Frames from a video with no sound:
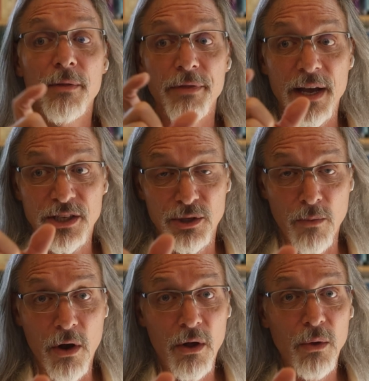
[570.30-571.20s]
that
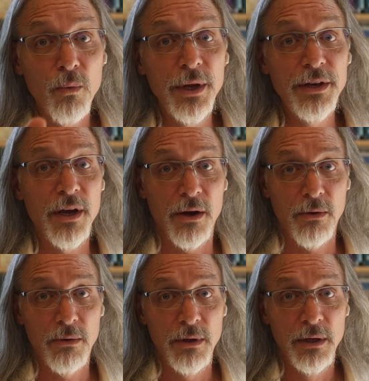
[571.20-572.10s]
small
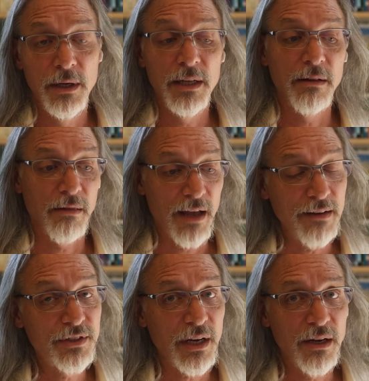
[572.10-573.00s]
window in the
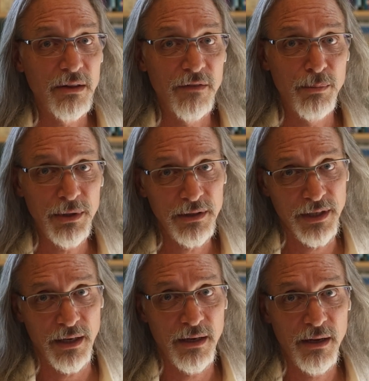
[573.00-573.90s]
life cycle of a
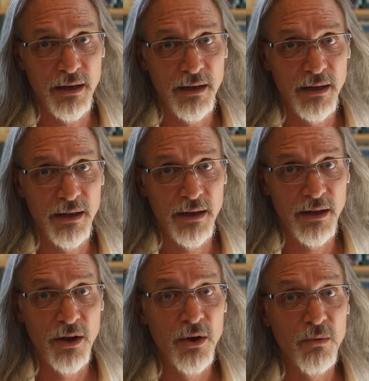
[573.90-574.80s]
building,
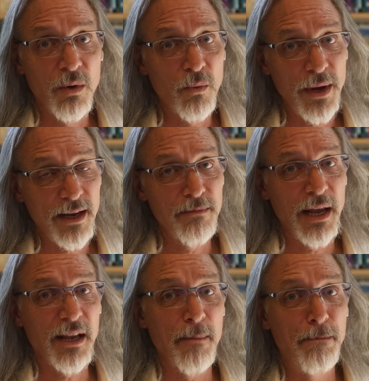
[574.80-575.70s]
where we can
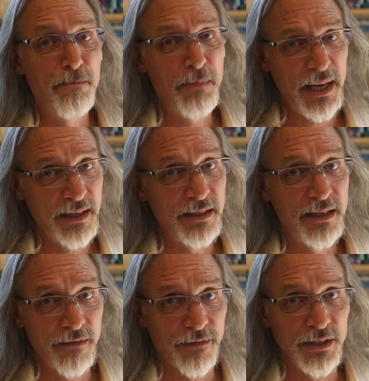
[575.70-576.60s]
make a big
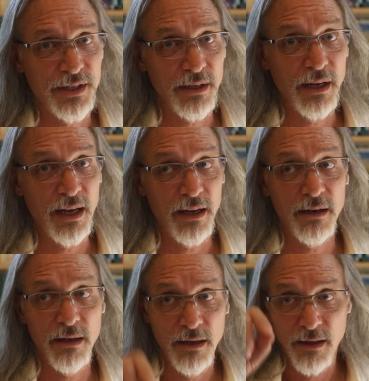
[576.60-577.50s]
difference
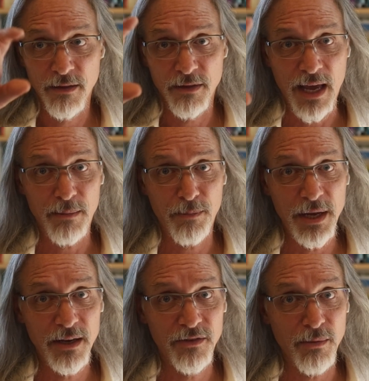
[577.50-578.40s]
in that
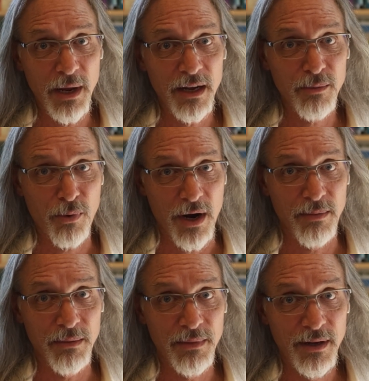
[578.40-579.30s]
peak demand
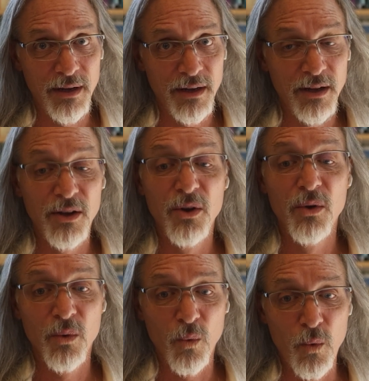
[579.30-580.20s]
problem.
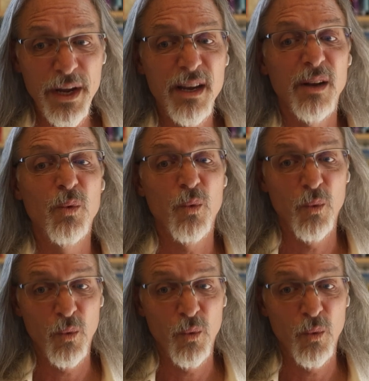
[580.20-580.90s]
We can